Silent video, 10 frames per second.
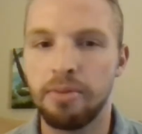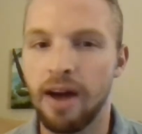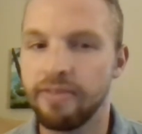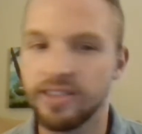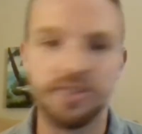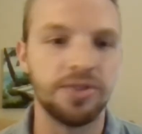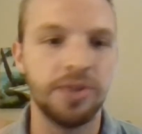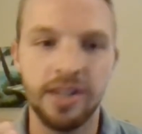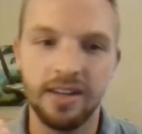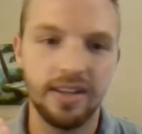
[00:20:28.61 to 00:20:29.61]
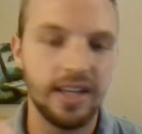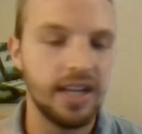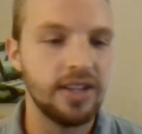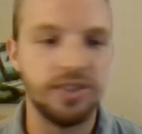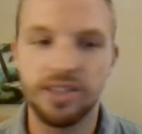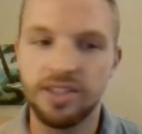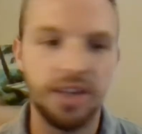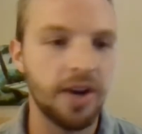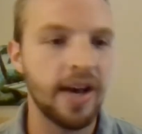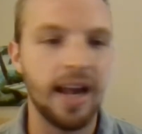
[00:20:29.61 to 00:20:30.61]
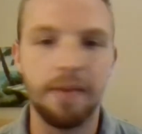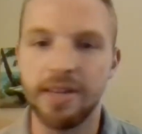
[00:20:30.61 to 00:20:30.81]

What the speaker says: profits sooner just to go ahead.